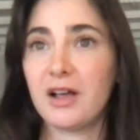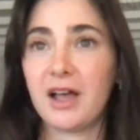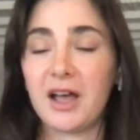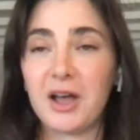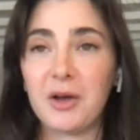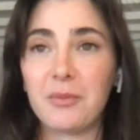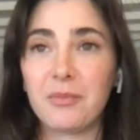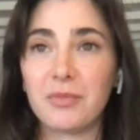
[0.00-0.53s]

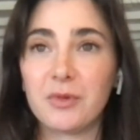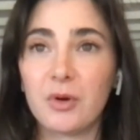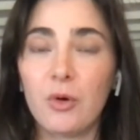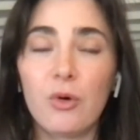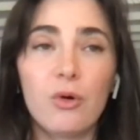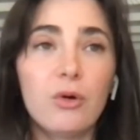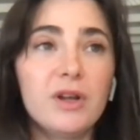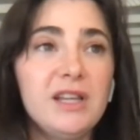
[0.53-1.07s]
um,
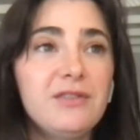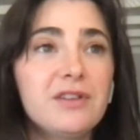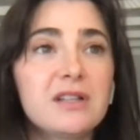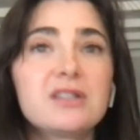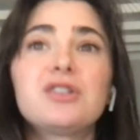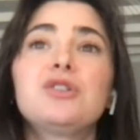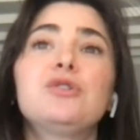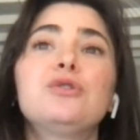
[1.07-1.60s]
or
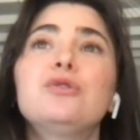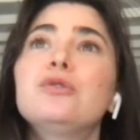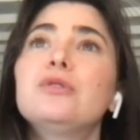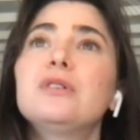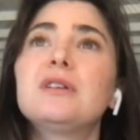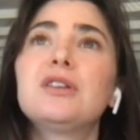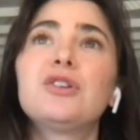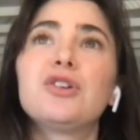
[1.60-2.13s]
even to
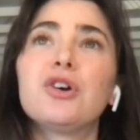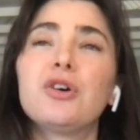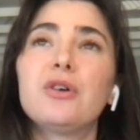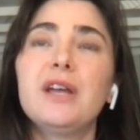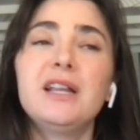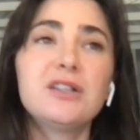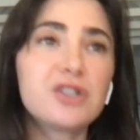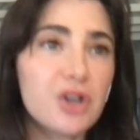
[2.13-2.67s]
you know
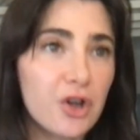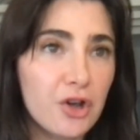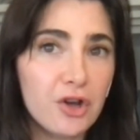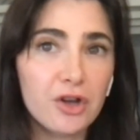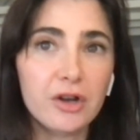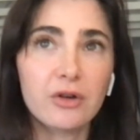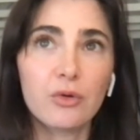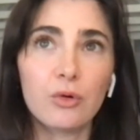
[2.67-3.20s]

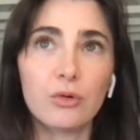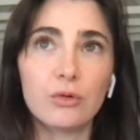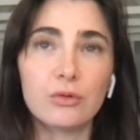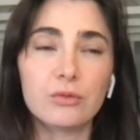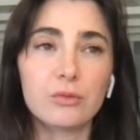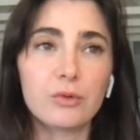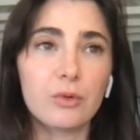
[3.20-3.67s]
intern or